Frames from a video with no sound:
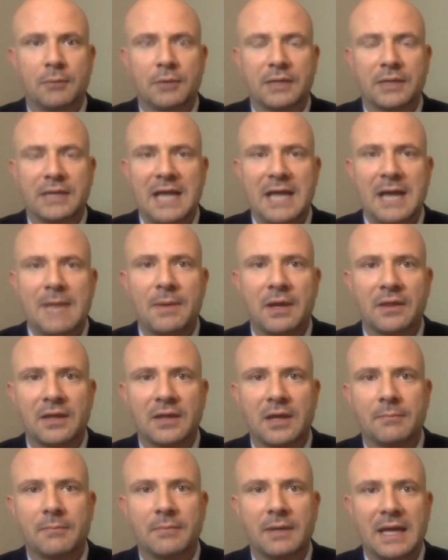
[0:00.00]
put a cap
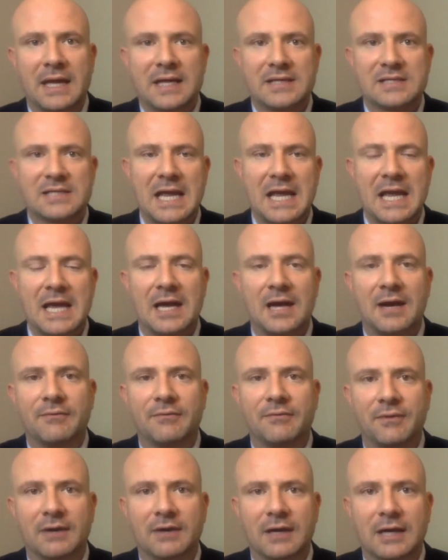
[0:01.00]
on them as they
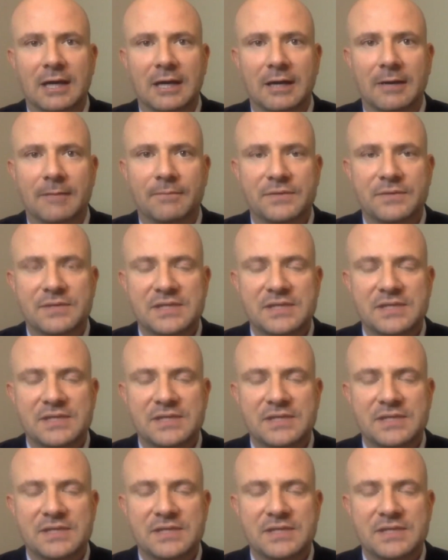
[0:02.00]
have um,